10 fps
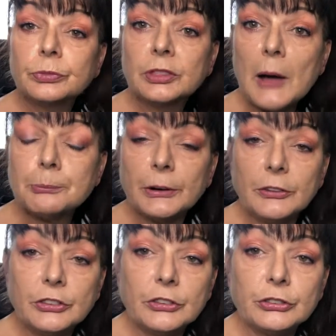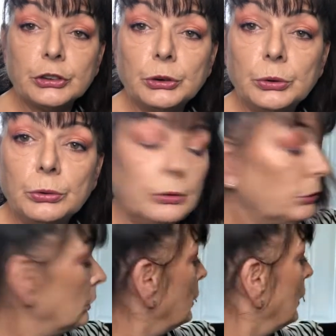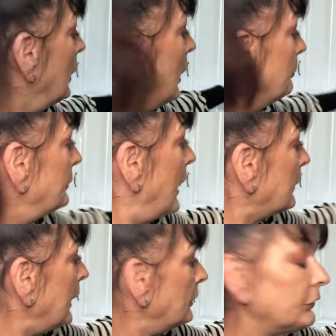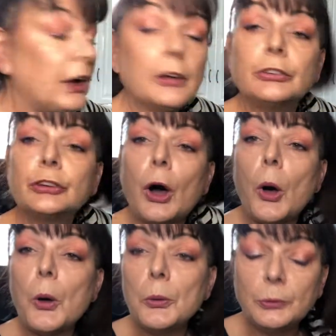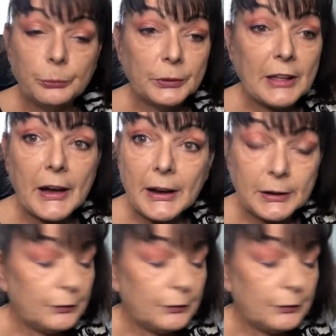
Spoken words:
that brings us to our calendar. So without any